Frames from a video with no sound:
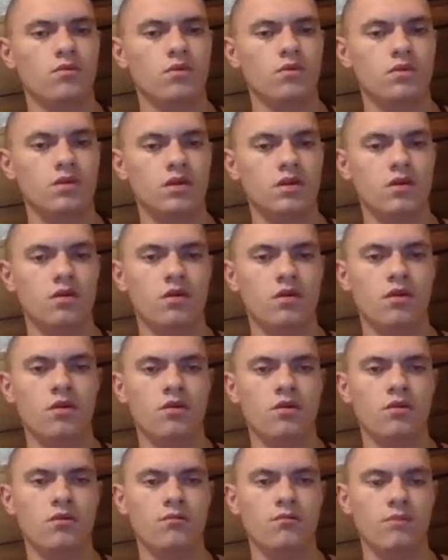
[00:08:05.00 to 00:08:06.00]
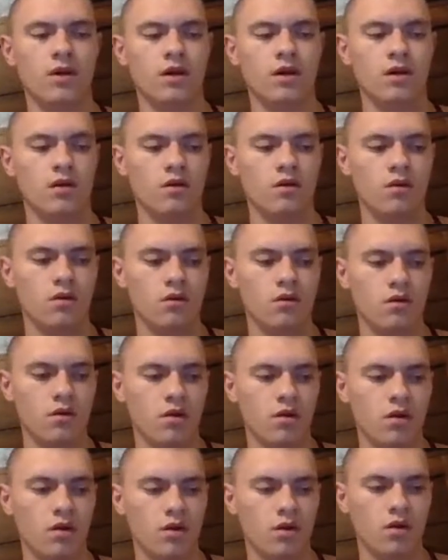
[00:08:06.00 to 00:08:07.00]
It's ego, mind.
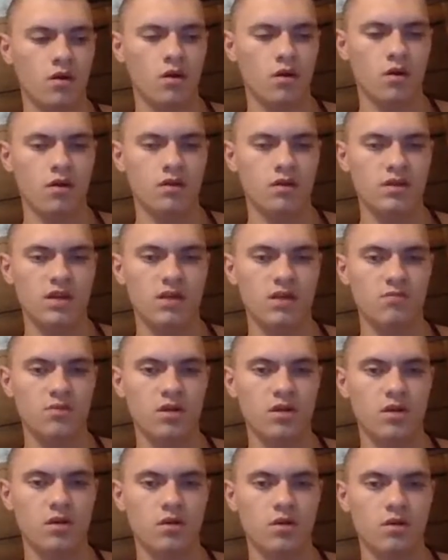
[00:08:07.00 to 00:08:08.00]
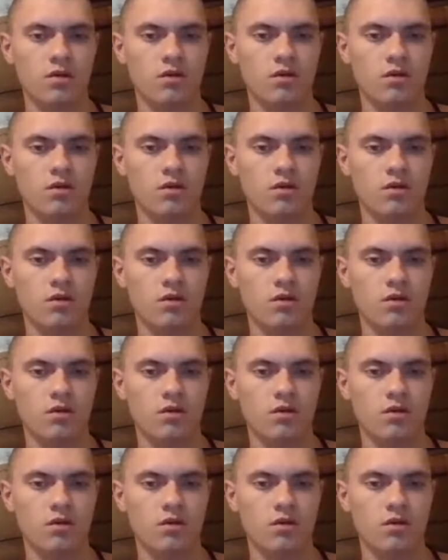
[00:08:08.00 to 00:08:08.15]
It's empty.